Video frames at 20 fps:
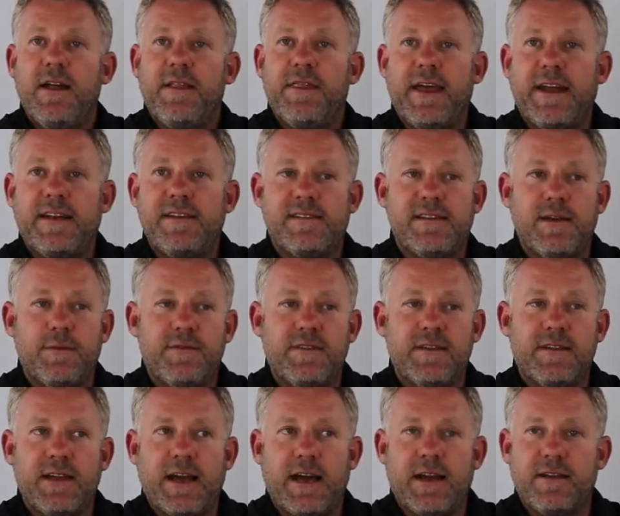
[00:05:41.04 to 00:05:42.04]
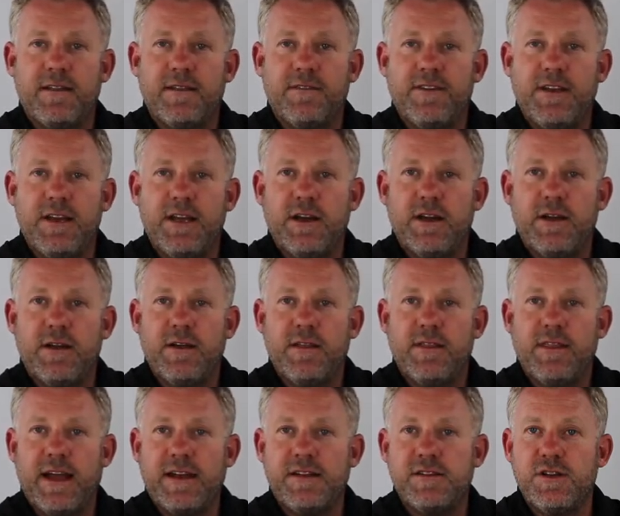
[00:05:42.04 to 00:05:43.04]
that dims it down in the video,
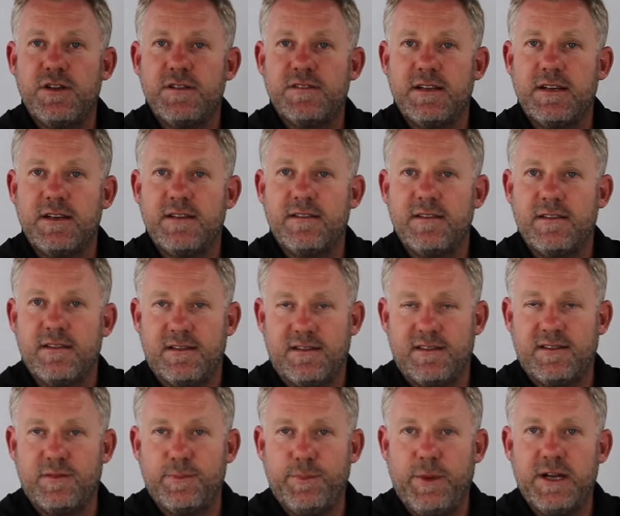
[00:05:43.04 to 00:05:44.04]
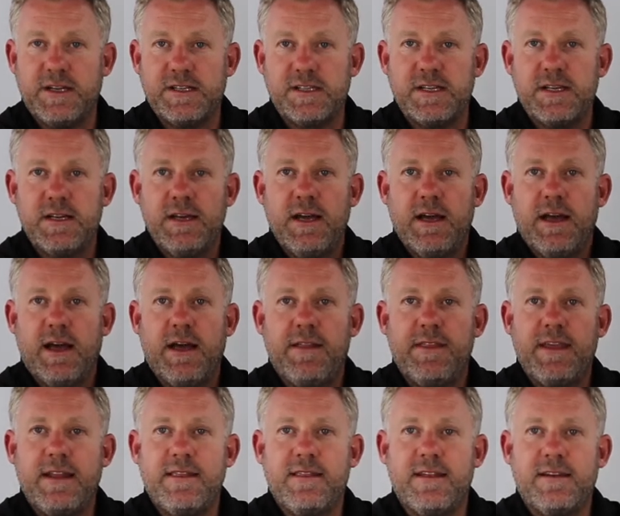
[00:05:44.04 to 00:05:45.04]
that turns it into the spot,
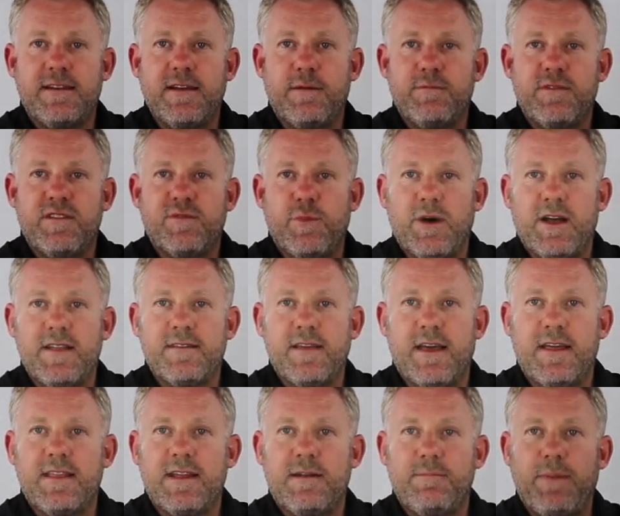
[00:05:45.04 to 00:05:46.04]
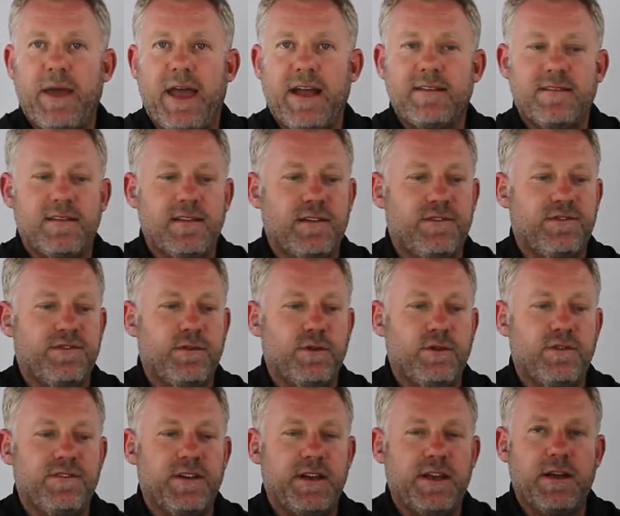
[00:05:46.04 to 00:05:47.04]
and then the dim spot, and then back to the
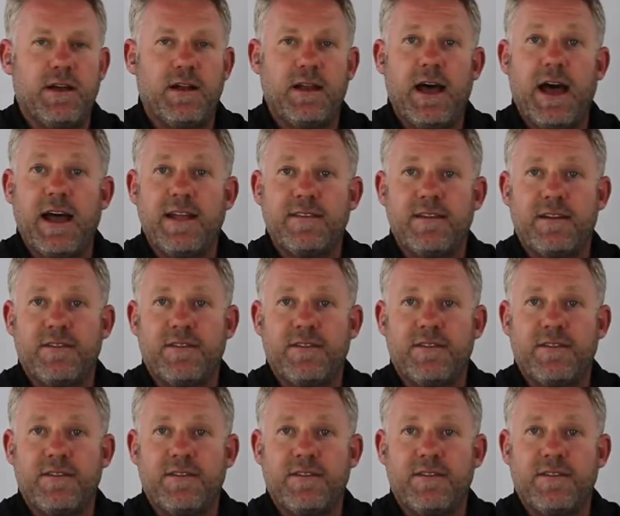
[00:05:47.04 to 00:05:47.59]
full video light.